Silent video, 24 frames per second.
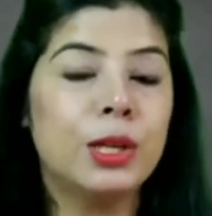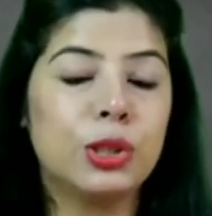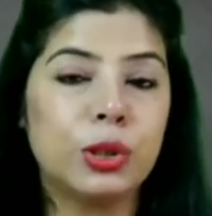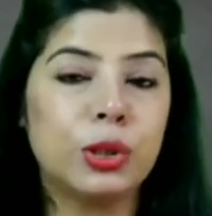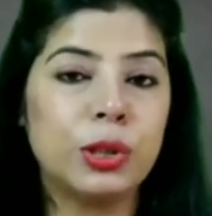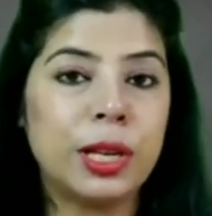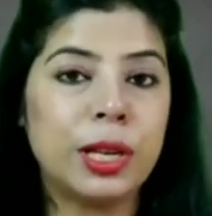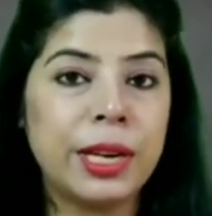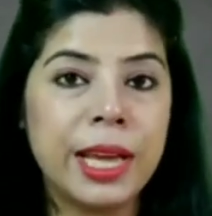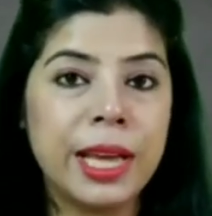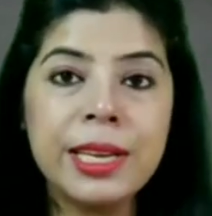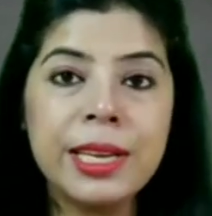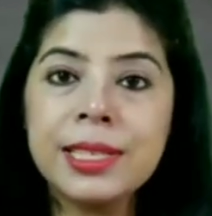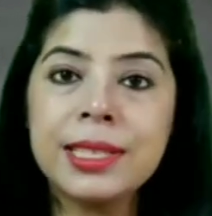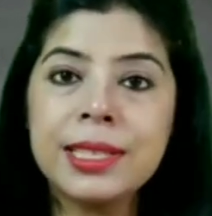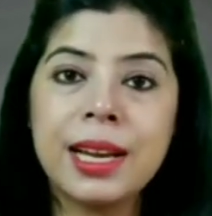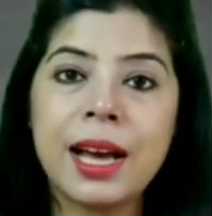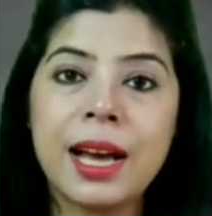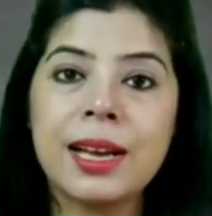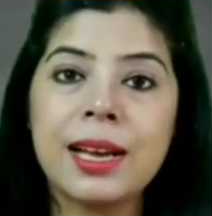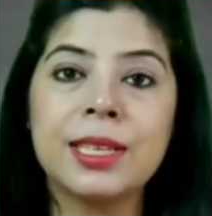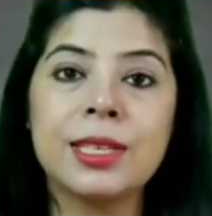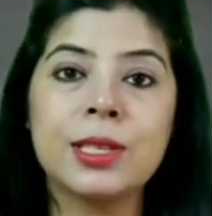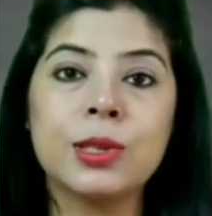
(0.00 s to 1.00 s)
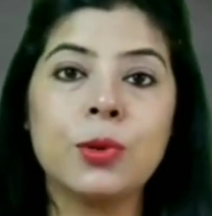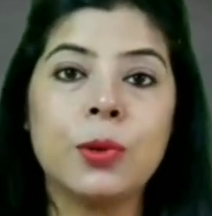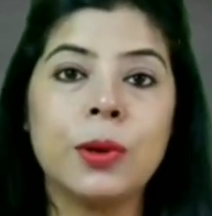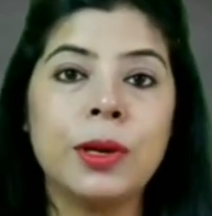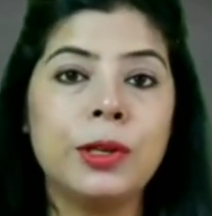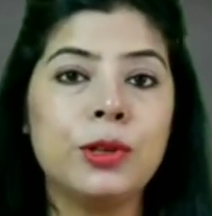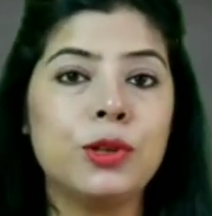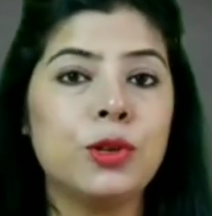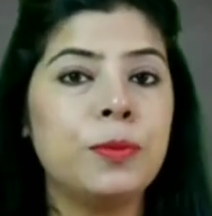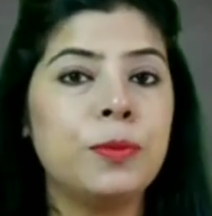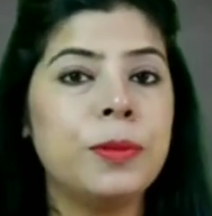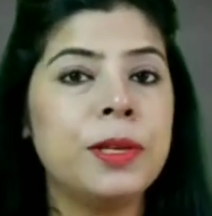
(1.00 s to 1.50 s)
So the next class is
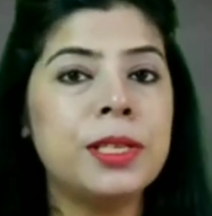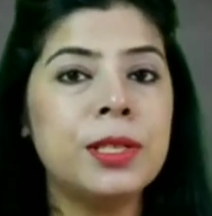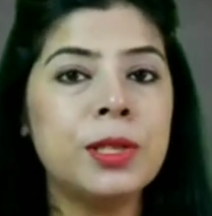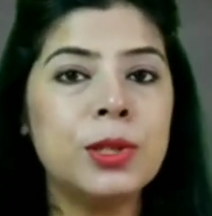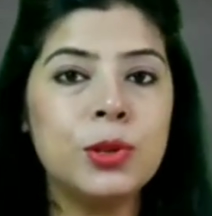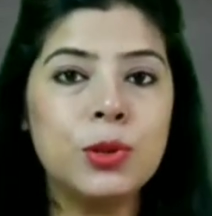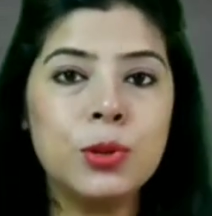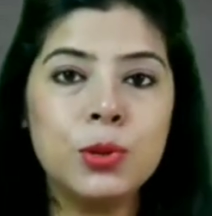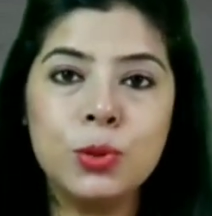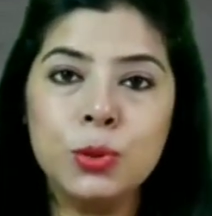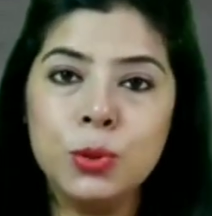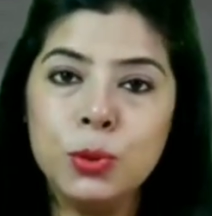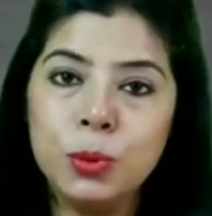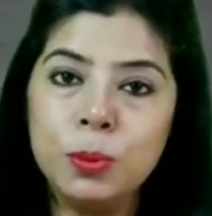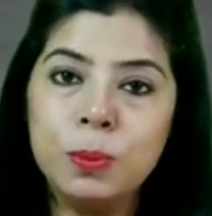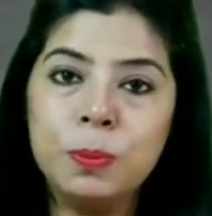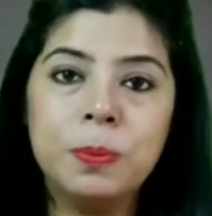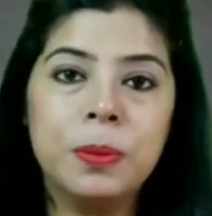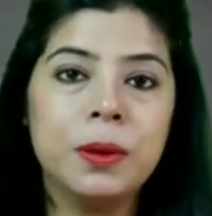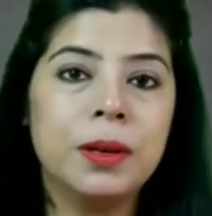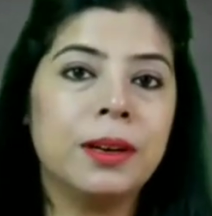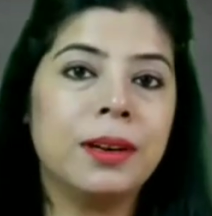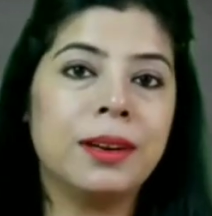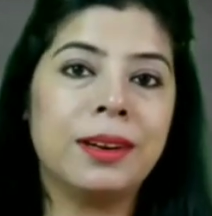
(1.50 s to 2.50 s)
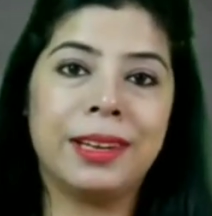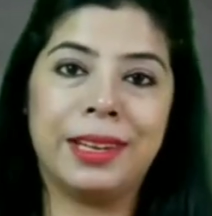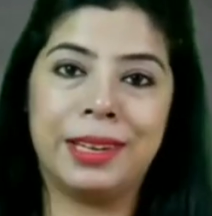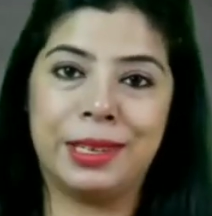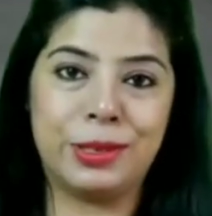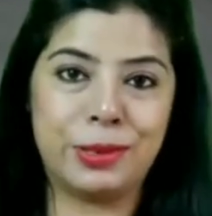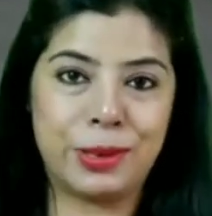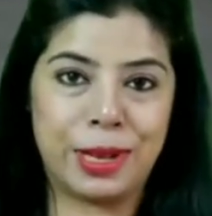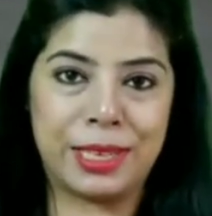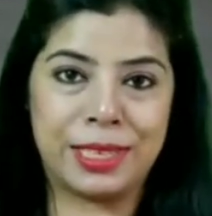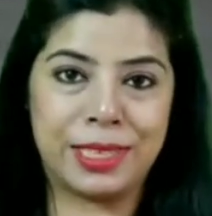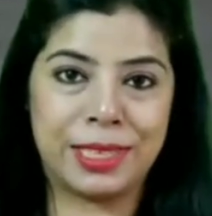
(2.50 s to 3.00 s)
going to be super
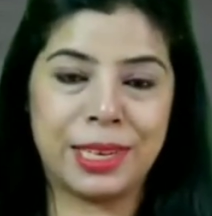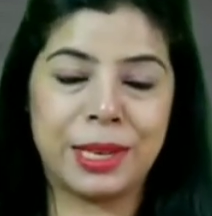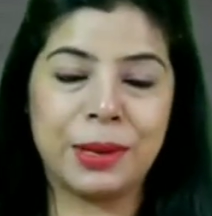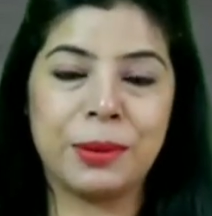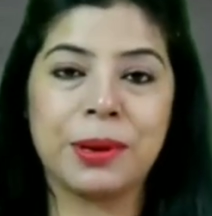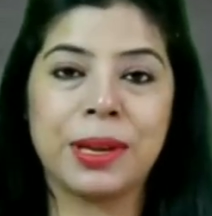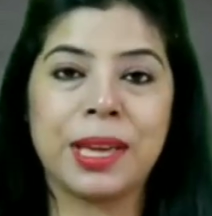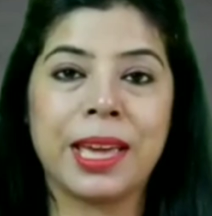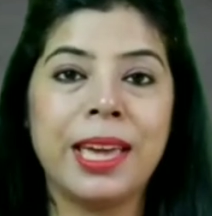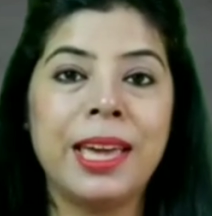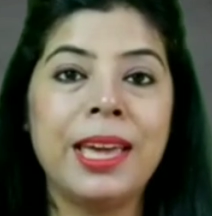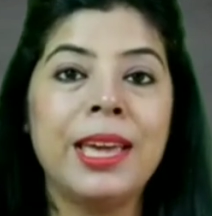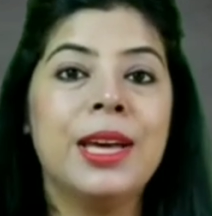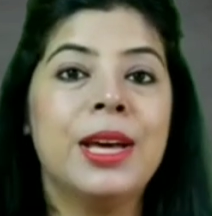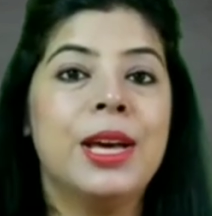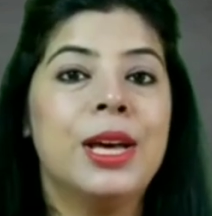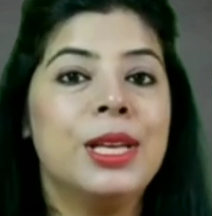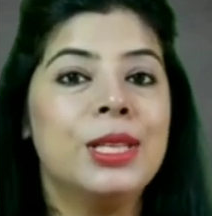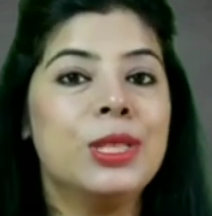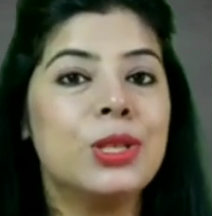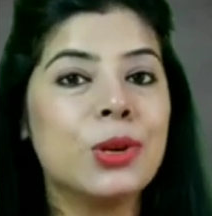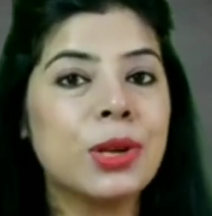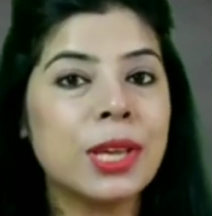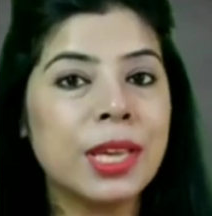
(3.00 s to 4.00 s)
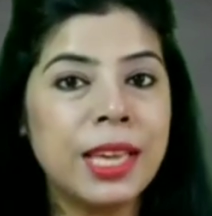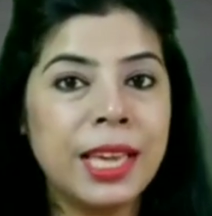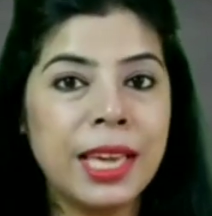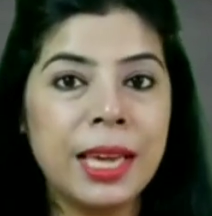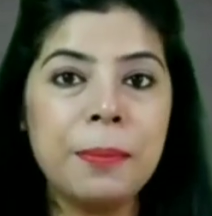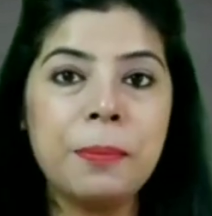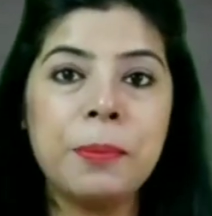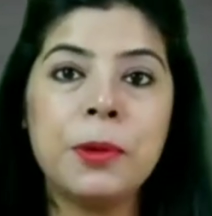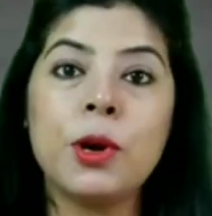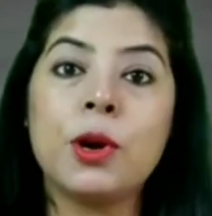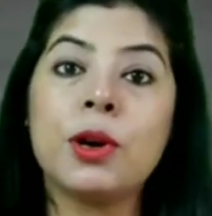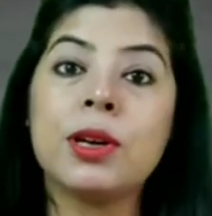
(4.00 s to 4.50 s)
interesting. Okay. So
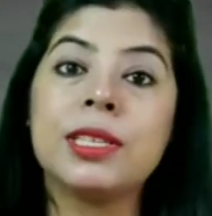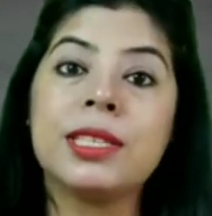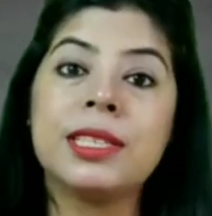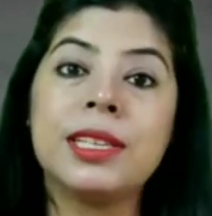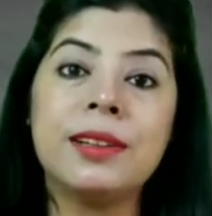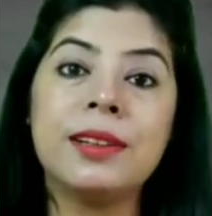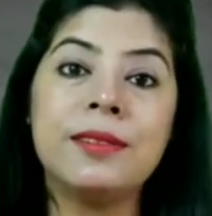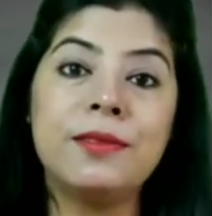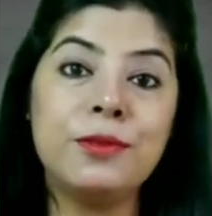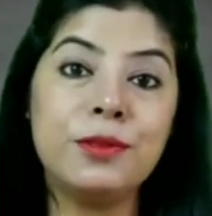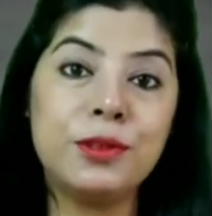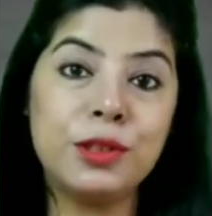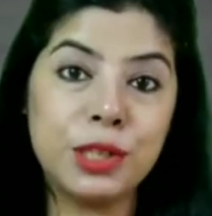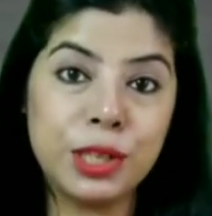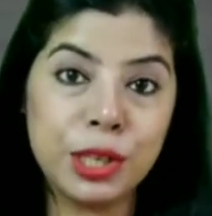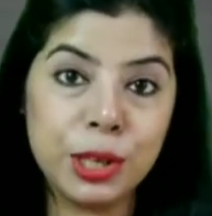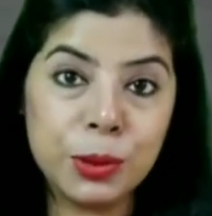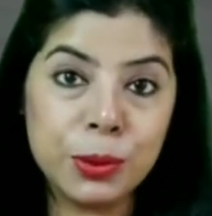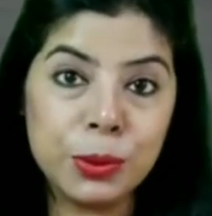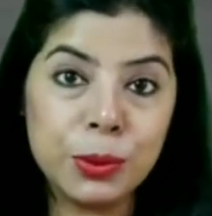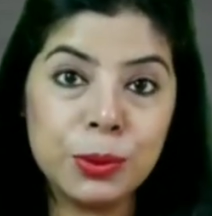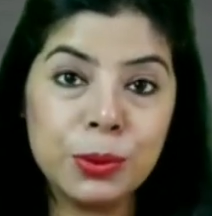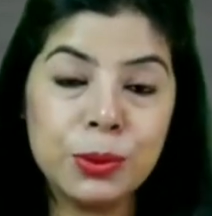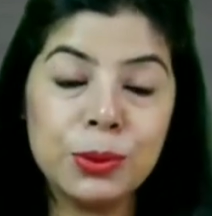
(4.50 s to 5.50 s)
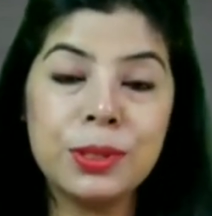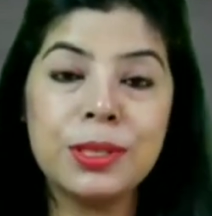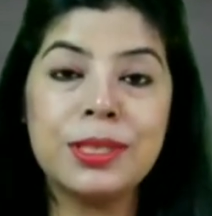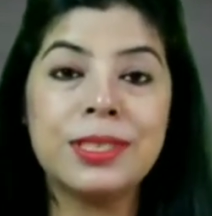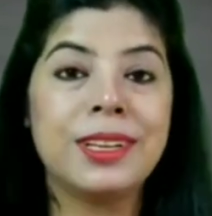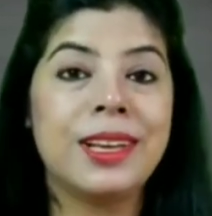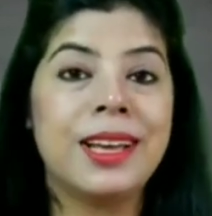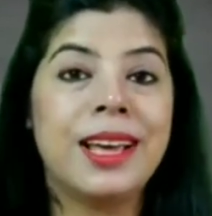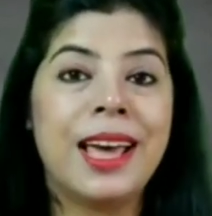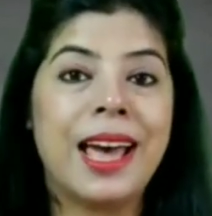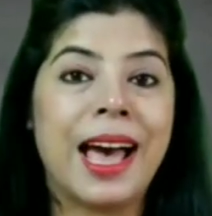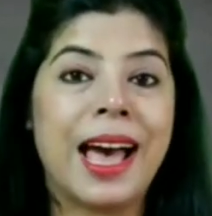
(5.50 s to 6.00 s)
keep yourself
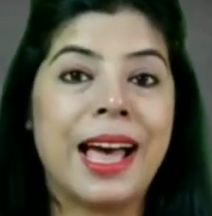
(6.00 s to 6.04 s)
tuned